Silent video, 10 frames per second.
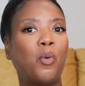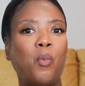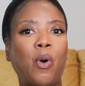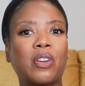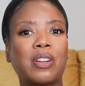
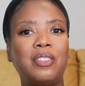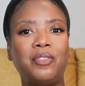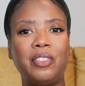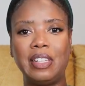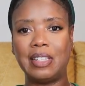work
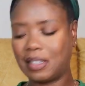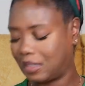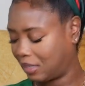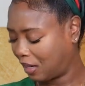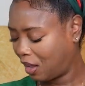
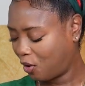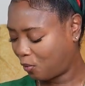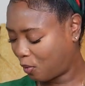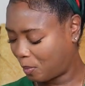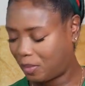conveniently
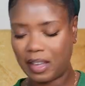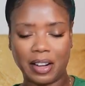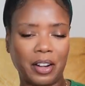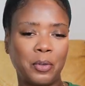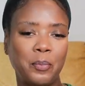from
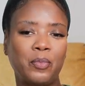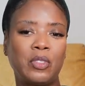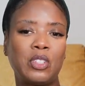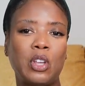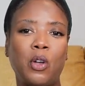there.
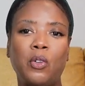So